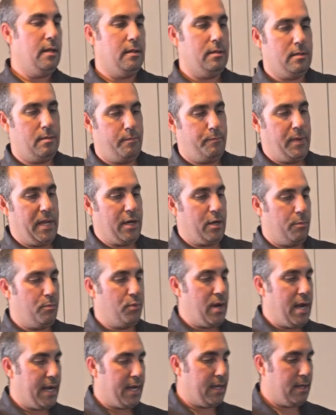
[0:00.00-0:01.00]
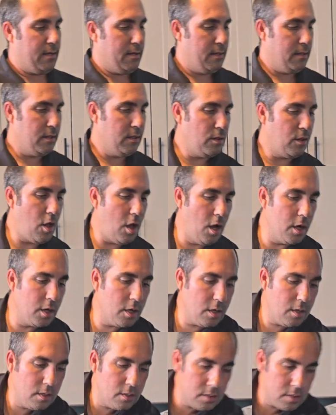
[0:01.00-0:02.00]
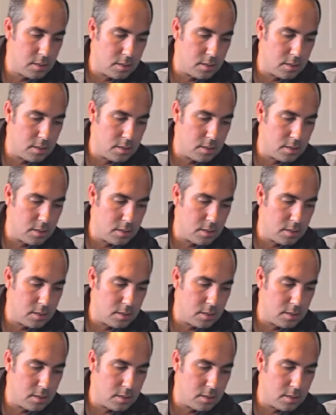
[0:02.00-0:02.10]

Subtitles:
it's a bigger brick, longer.